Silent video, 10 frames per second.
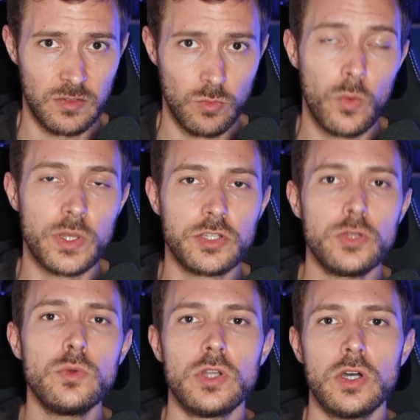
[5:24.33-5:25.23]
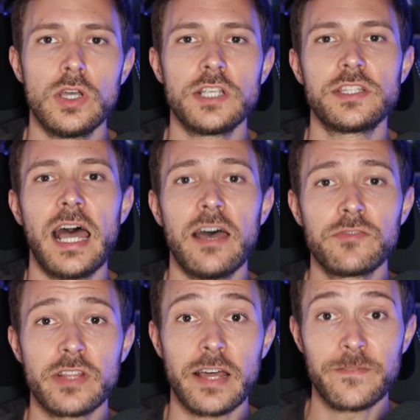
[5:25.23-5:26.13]
What we do know is that
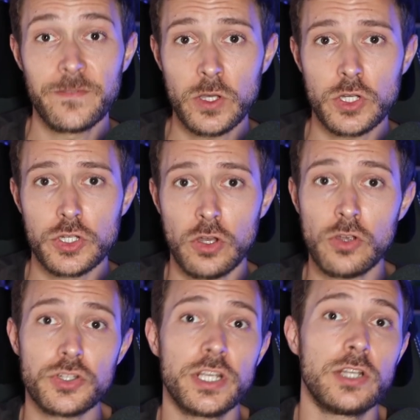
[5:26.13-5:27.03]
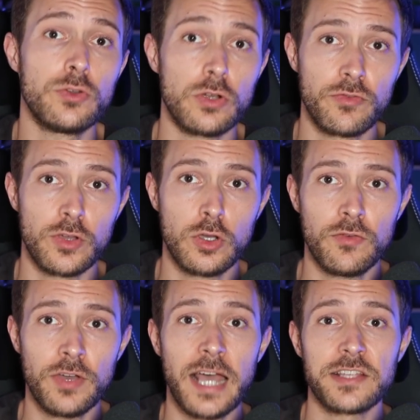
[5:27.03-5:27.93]
after that first shot, she ducked for
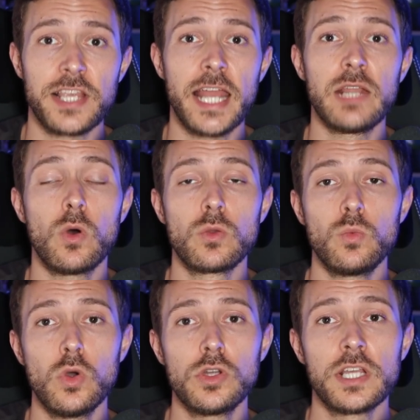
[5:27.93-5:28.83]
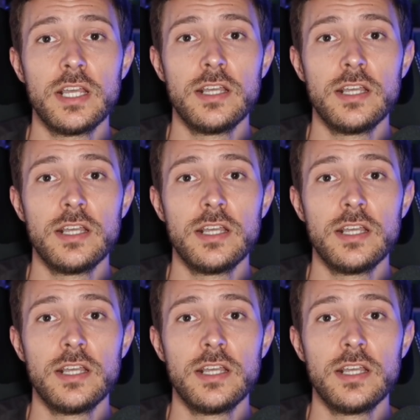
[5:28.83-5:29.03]
cover as anyone would.